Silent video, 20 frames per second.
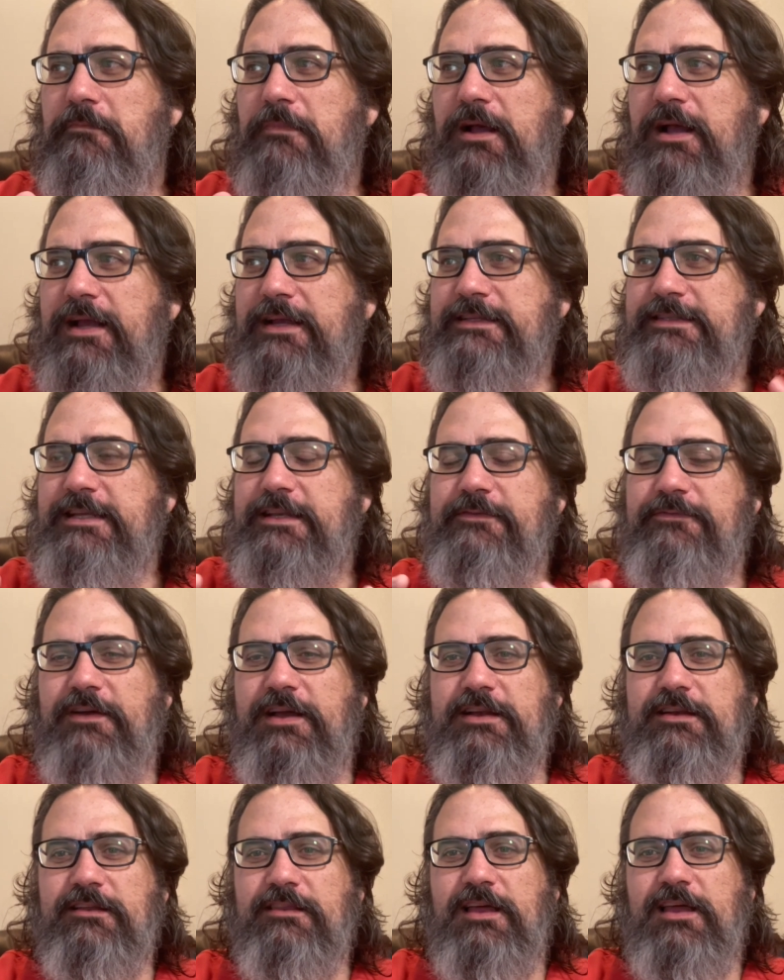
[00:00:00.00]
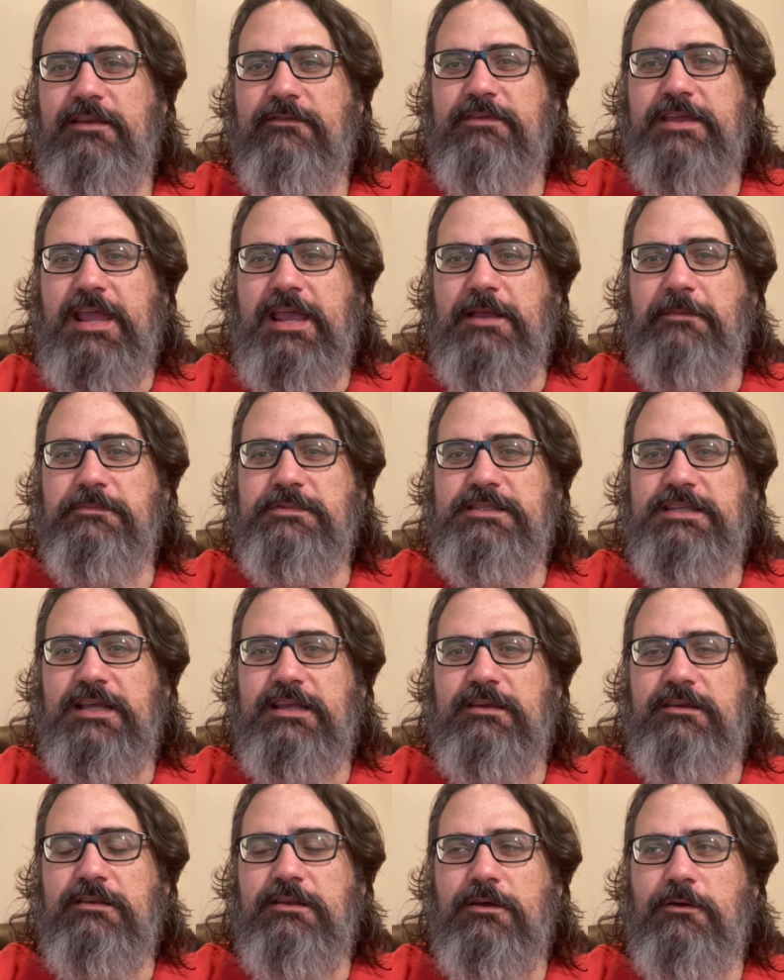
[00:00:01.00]
I did find a lot of games
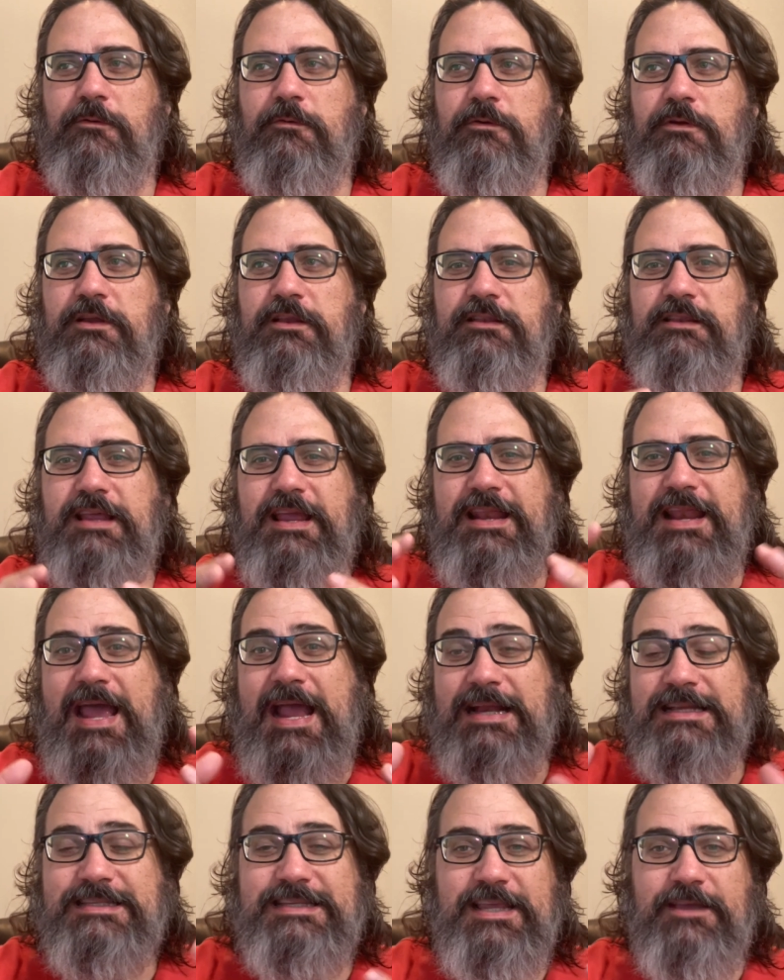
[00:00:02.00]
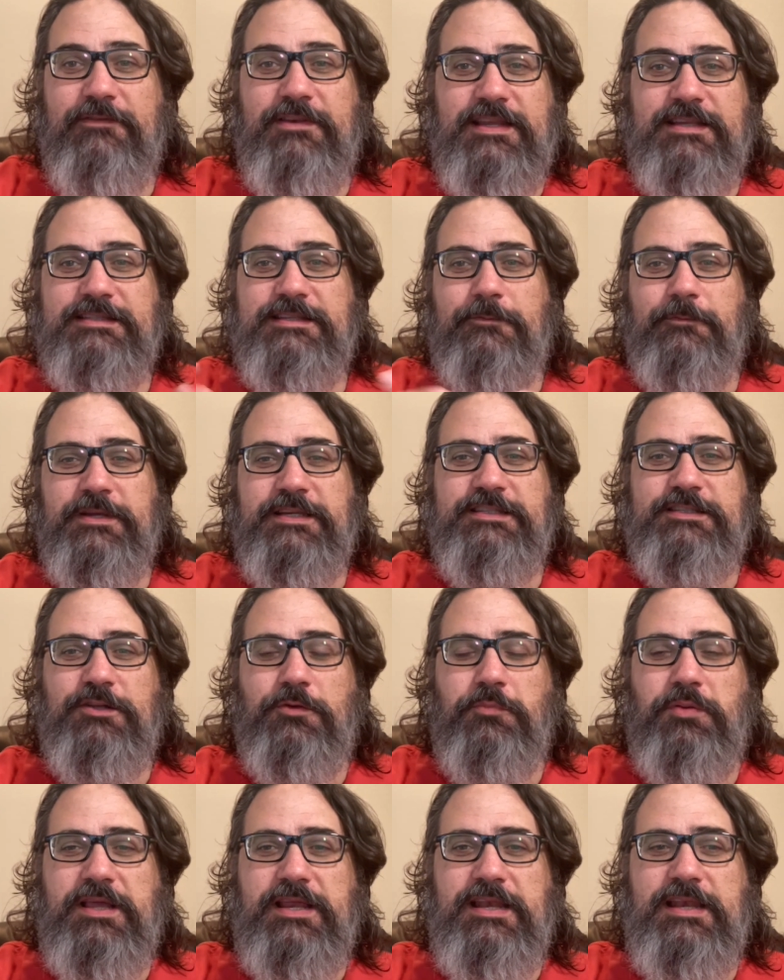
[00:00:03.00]
that, and activities that we
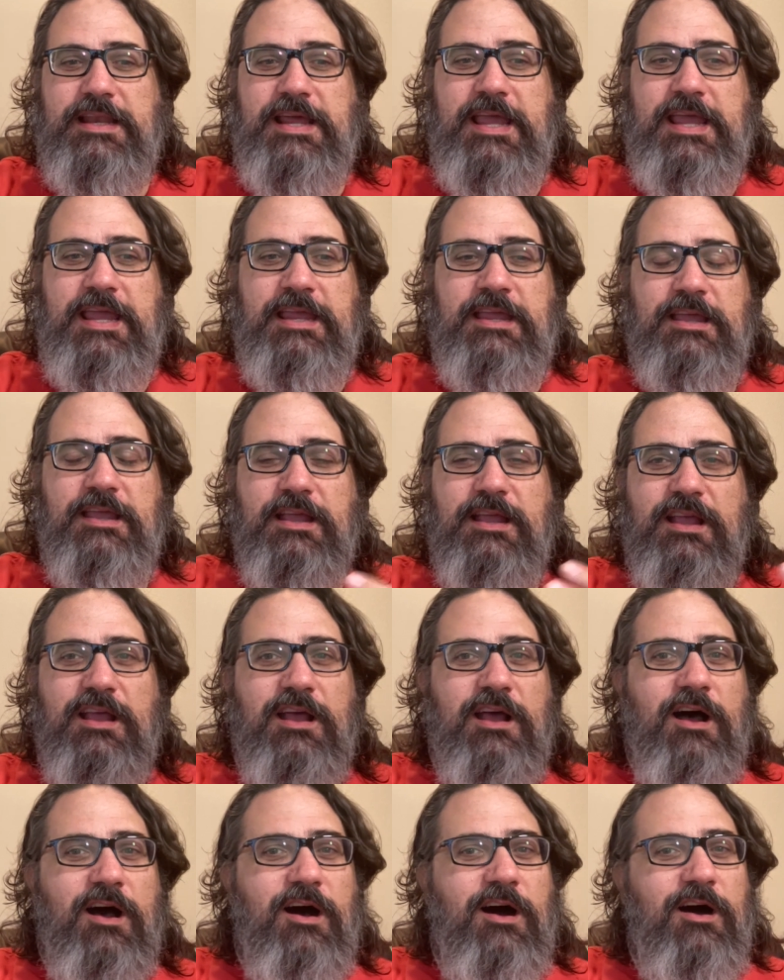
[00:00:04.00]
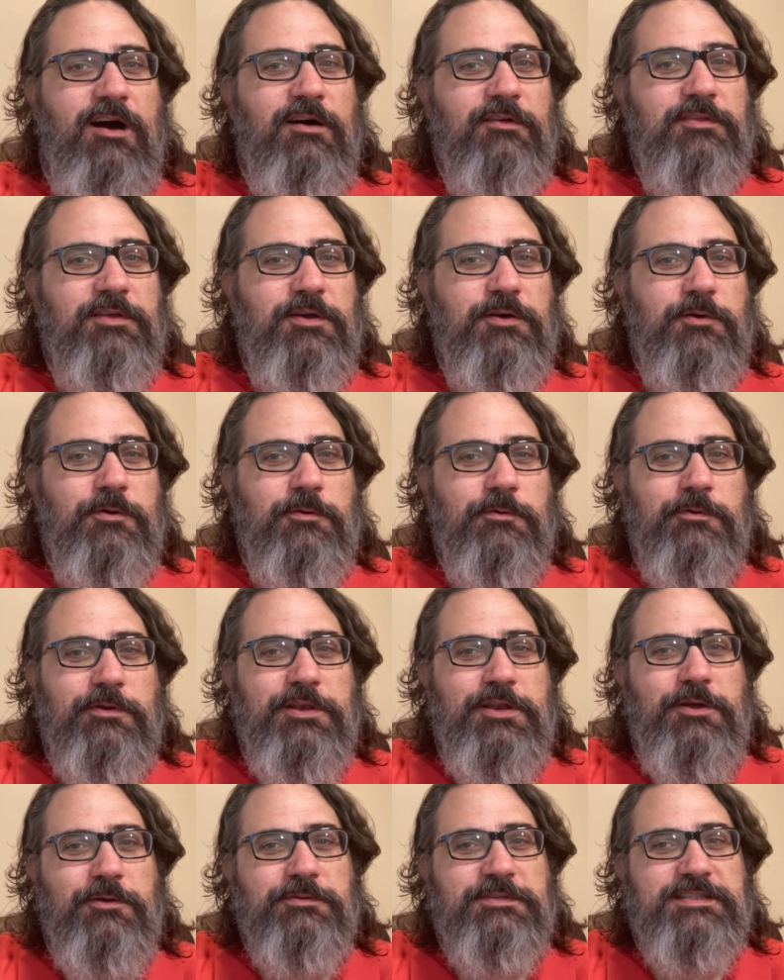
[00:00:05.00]
still play today.
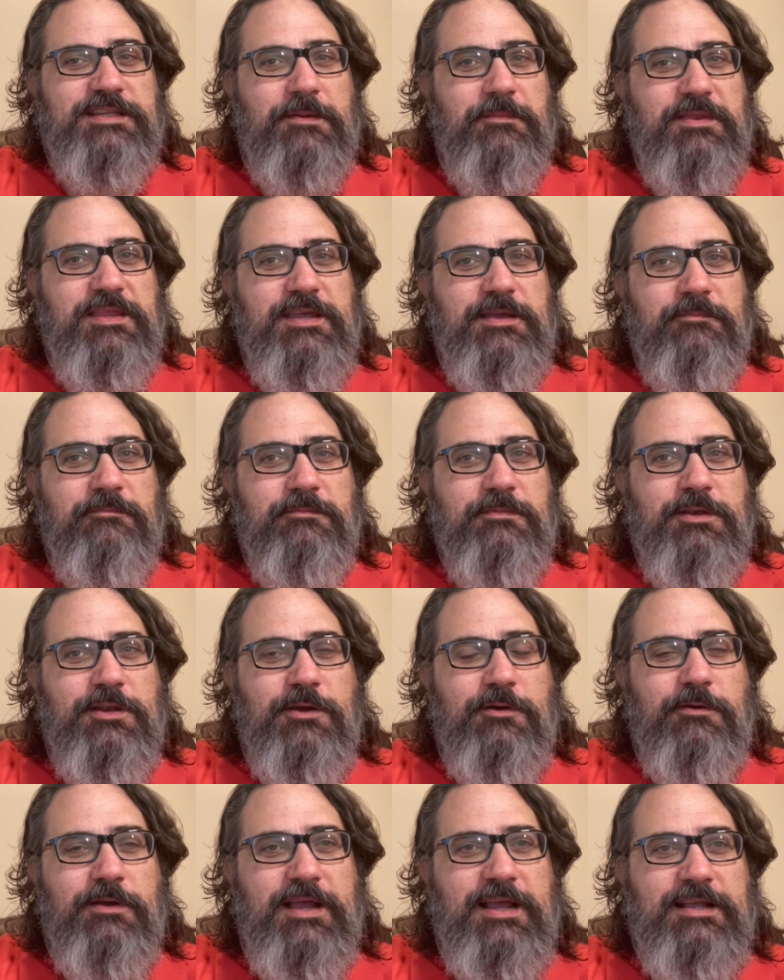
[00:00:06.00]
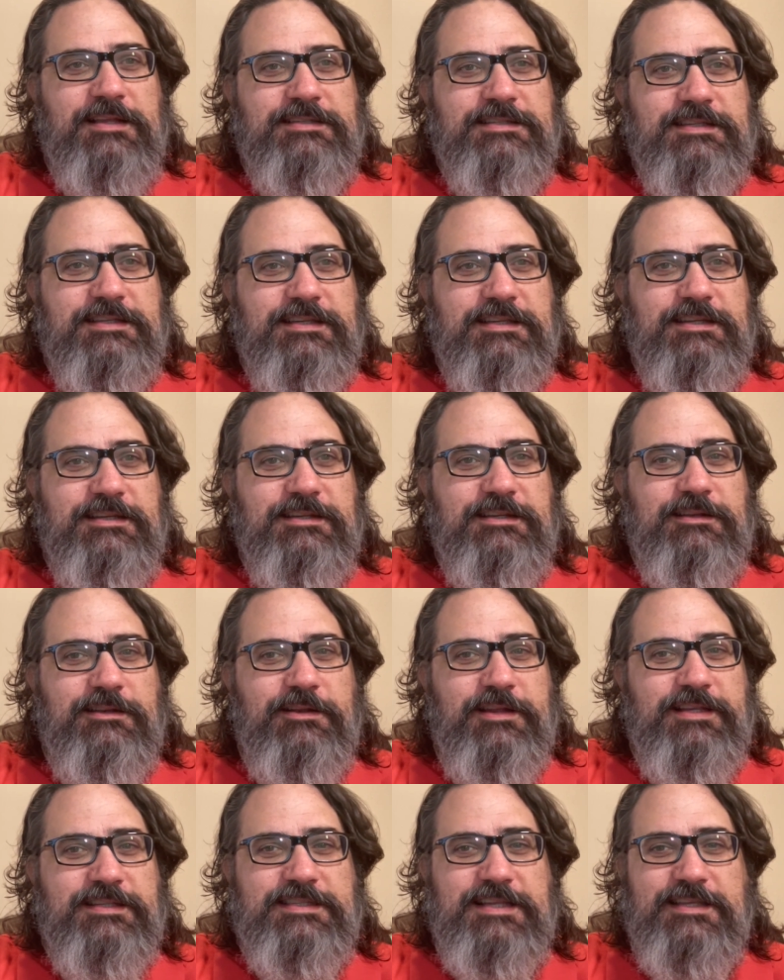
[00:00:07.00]
Although, some of them, as
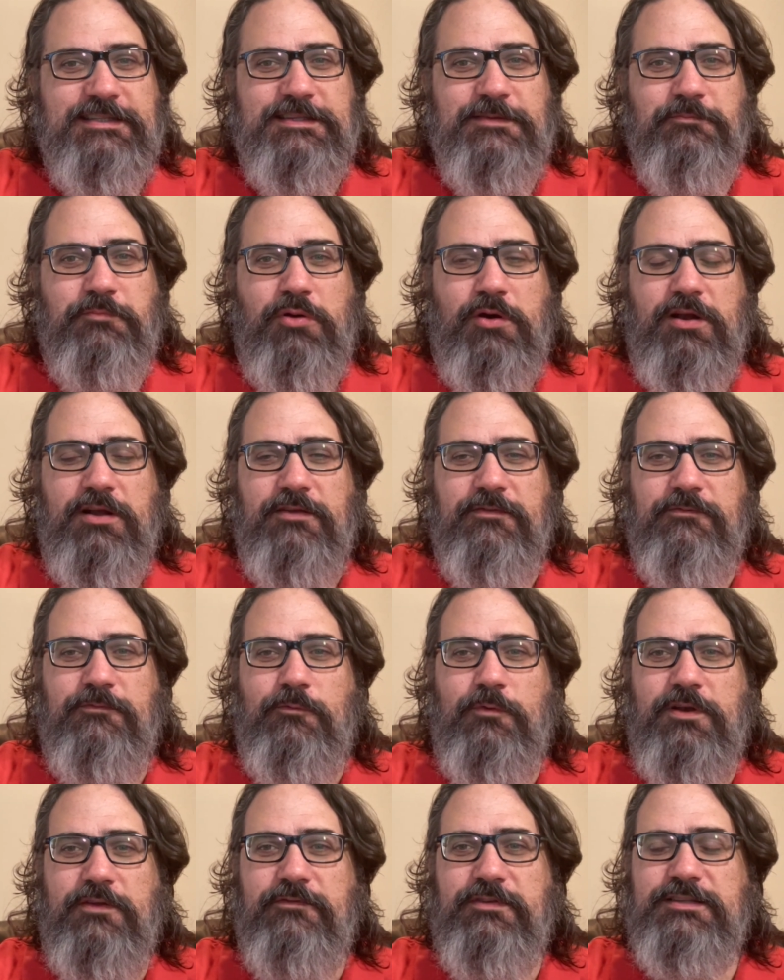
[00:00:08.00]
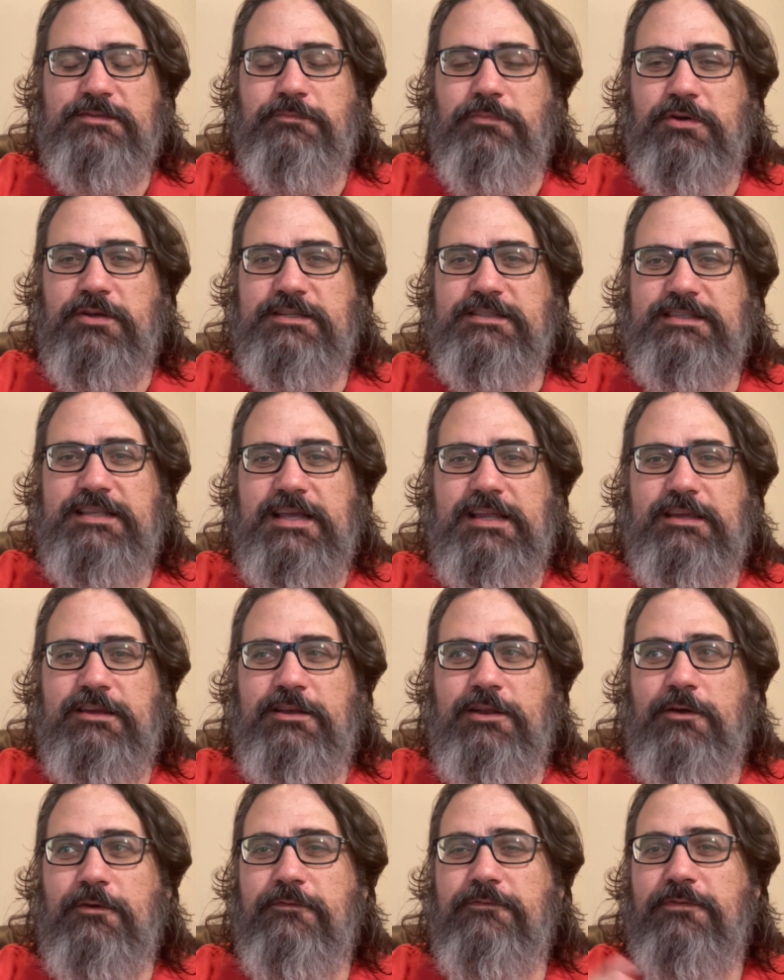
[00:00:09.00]
he says in part of one of his books that,
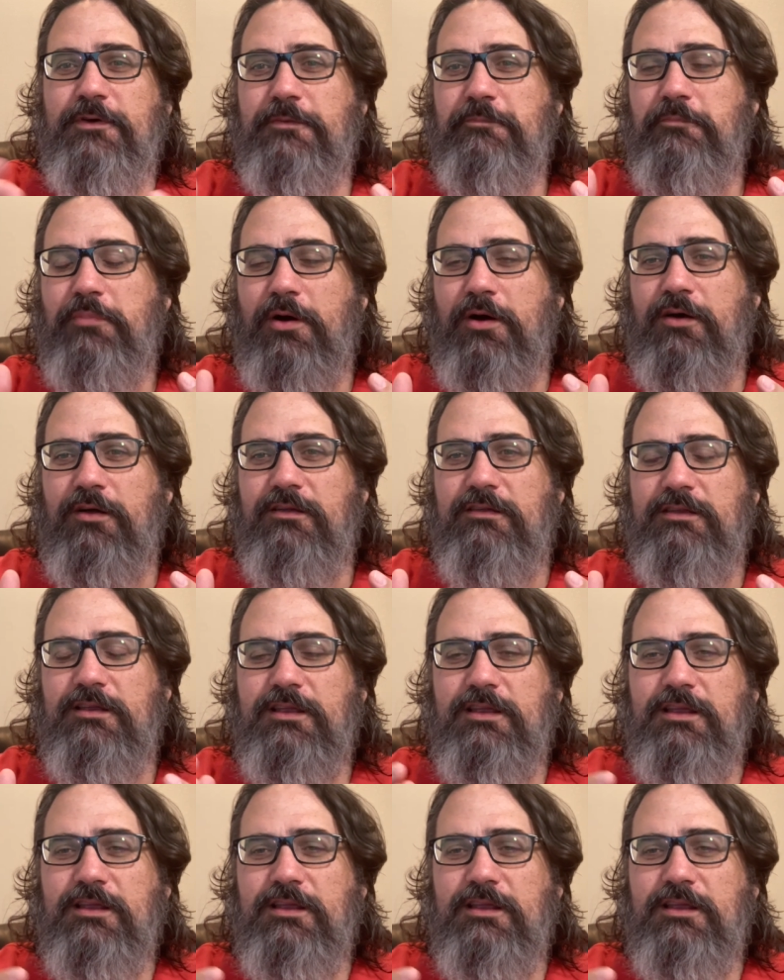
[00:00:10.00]
football